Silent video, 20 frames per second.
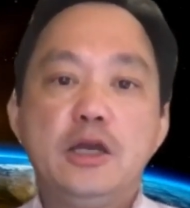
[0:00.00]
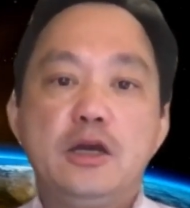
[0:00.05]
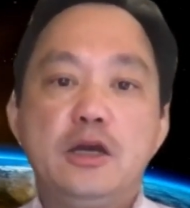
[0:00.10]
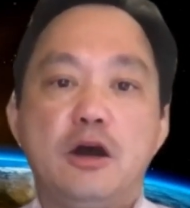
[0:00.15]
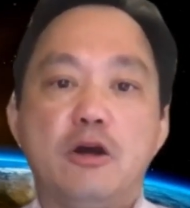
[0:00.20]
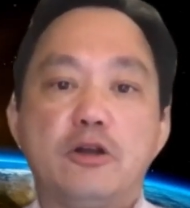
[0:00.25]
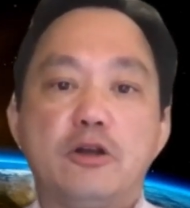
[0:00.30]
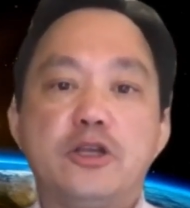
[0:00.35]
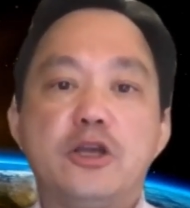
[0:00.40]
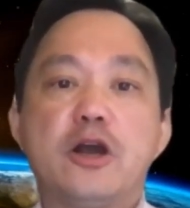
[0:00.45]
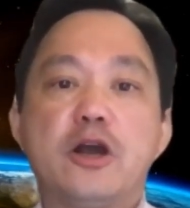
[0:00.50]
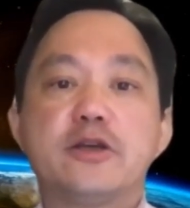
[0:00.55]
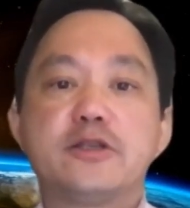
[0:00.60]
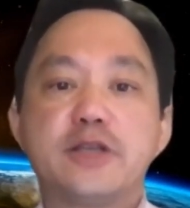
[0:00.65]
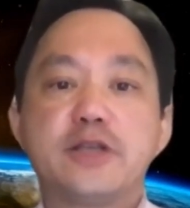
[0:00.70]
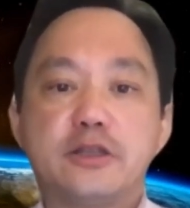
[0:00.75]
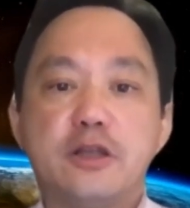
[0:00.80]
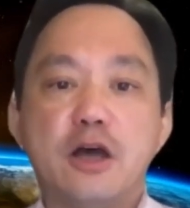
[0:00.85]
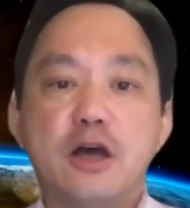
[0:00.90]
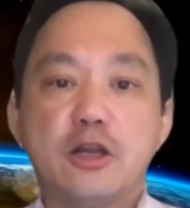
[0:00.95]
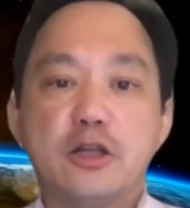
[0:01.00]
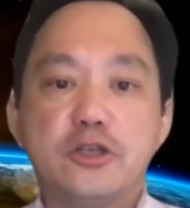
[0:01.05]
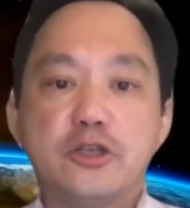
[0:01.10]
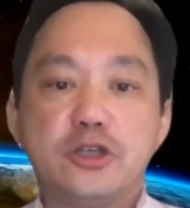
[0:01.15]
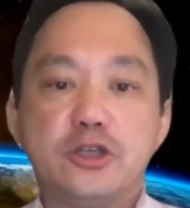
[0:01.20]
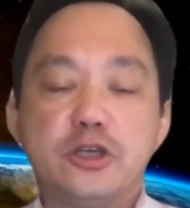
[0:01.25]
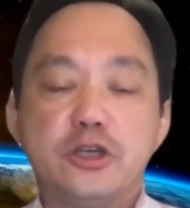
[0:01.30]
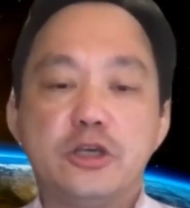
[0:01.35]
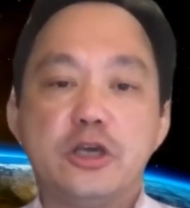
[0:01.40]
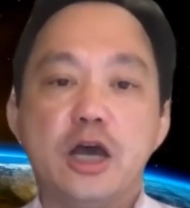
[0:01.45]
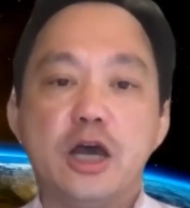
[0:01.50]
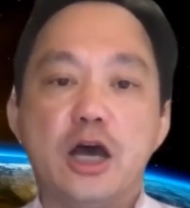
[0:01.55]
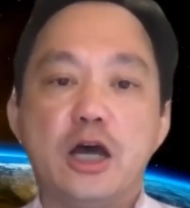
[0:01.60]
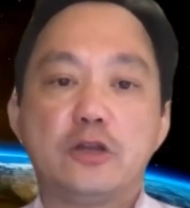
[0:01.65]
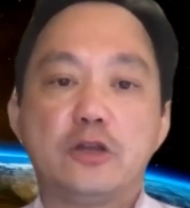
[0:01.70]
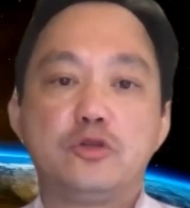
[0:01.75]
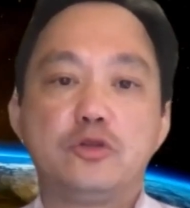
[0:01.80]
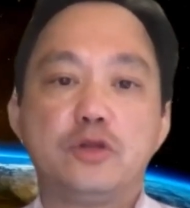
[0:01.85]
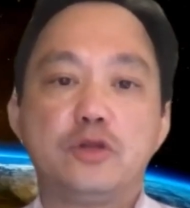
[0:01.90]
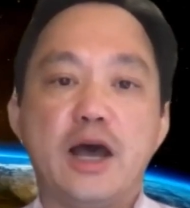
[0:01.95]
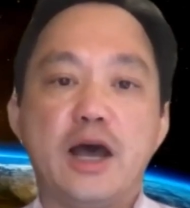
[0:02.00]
our TRS technology to the